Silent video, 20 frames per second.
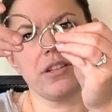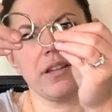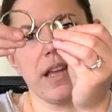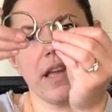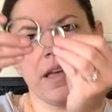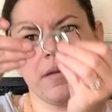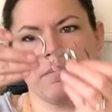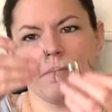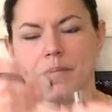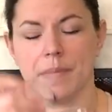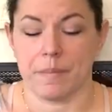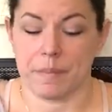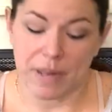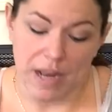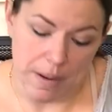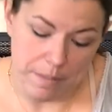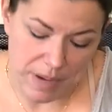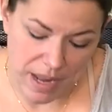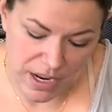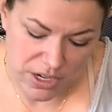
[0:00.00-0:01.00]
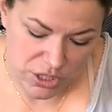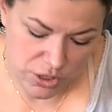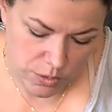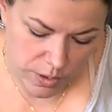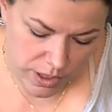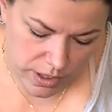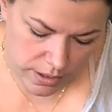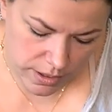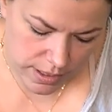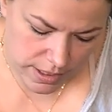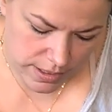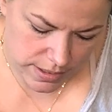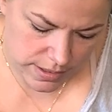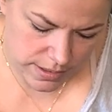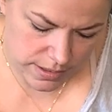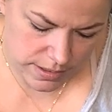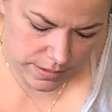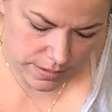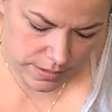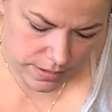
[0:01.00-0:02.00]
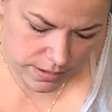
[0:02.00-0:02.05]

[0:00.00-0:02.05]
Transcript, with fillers: and but I'm not sure because